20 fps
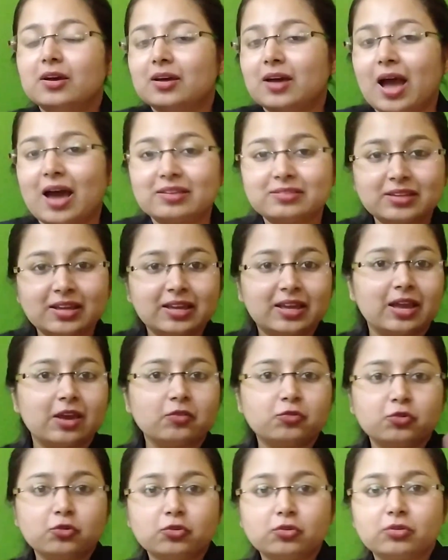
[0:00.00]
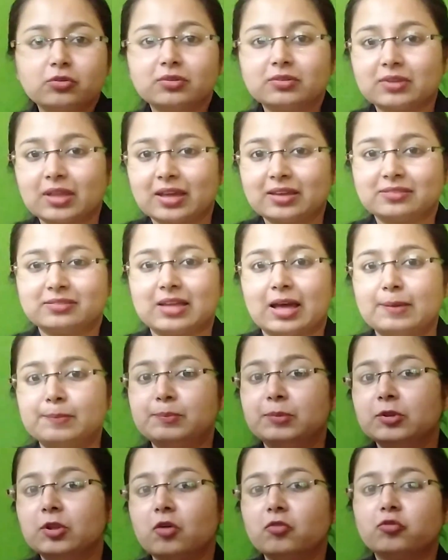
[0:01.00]
As I gave you the
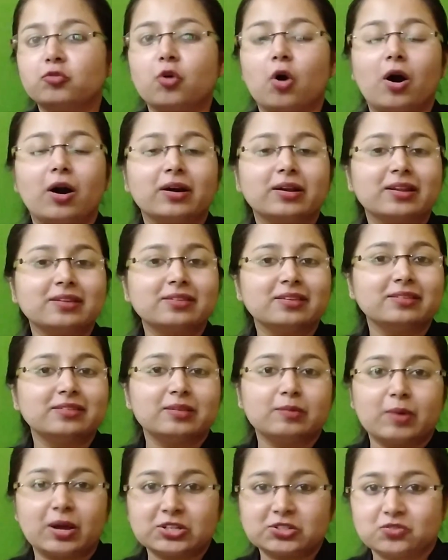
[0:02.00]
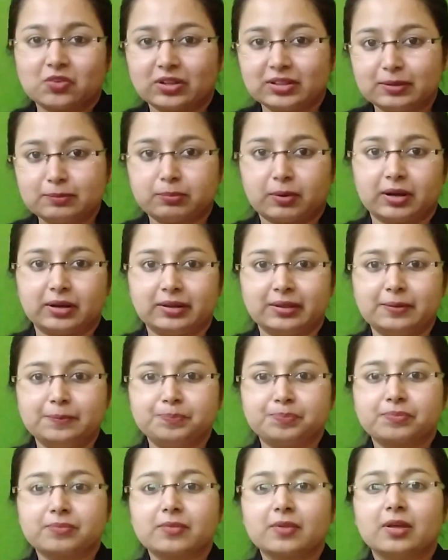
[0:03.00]
example of Congress and Samajwadi Party,
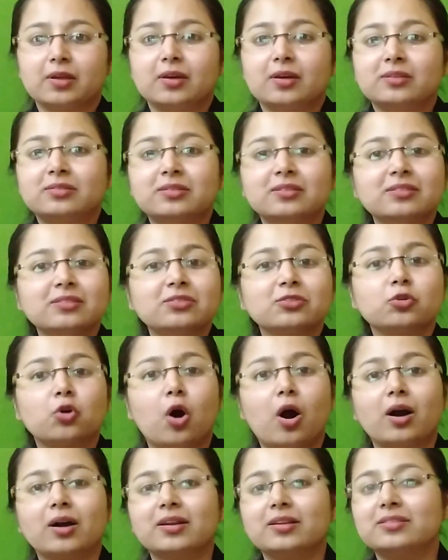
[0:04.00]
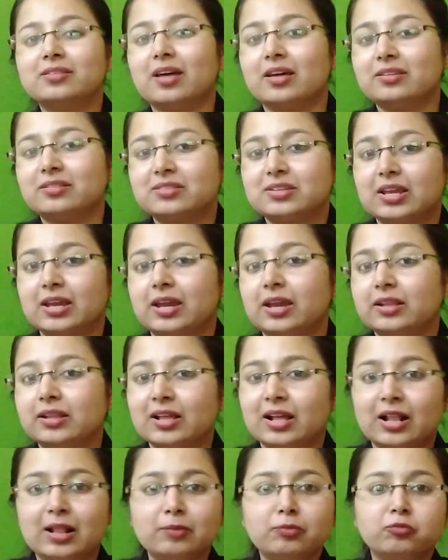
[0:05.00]
since Congress has taken
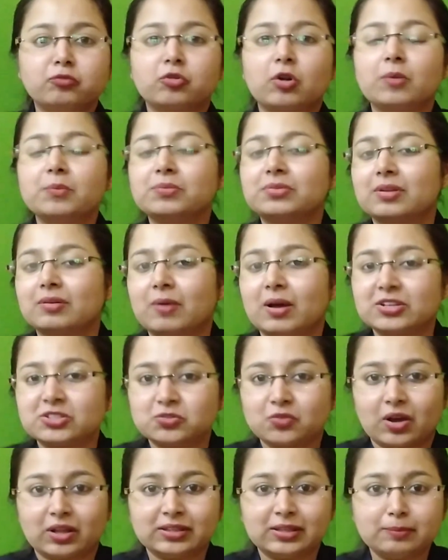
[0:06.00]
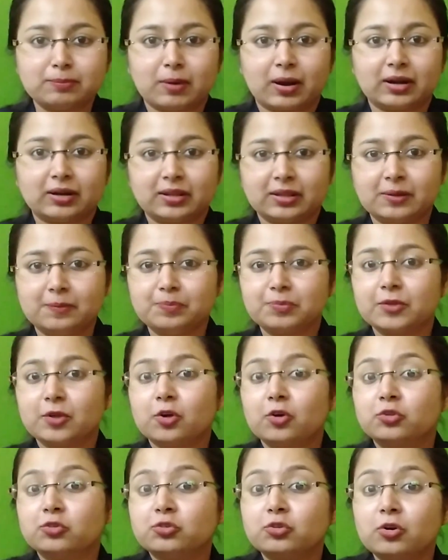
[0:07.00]
help from Samajwadi Party,
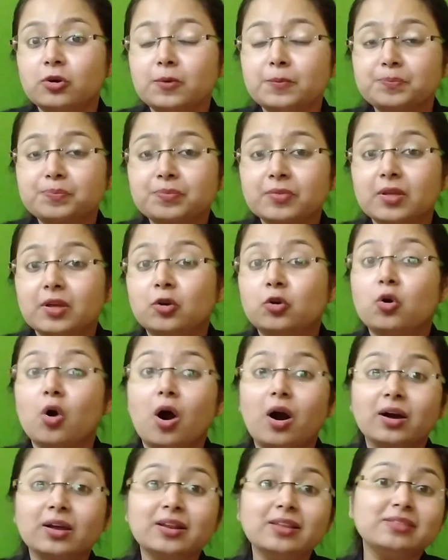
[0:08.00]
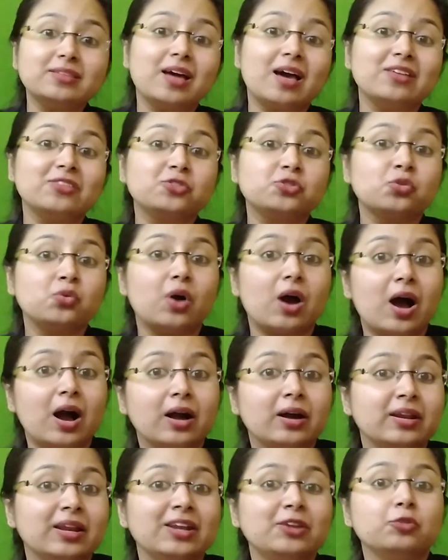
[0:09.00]
so Congress has to
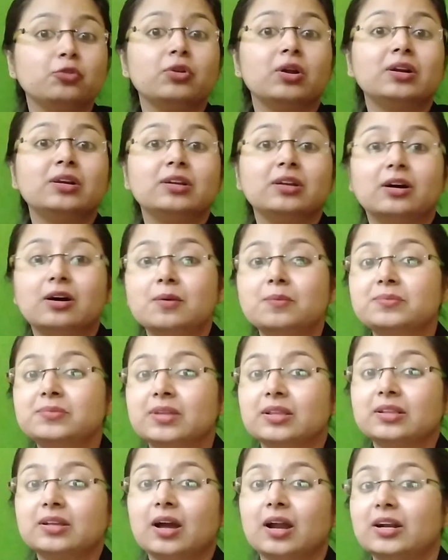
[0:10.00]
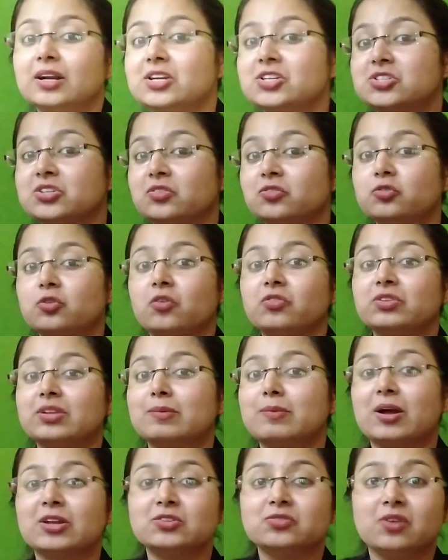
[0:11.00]
agree to the terms and conditions of
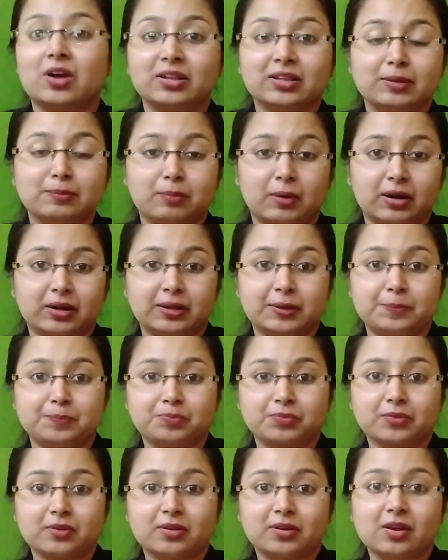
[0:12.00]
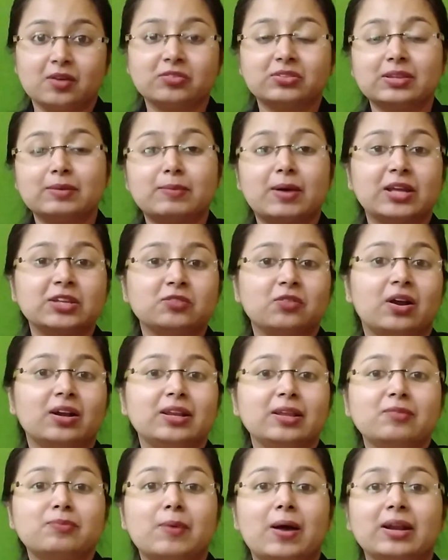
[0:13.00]
Samajwadi Party. If
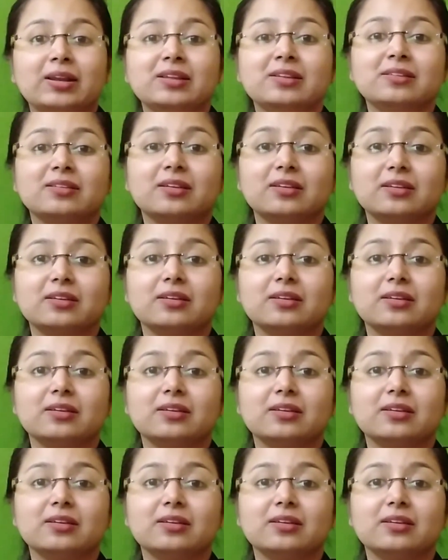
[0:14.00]
Samajwadi Party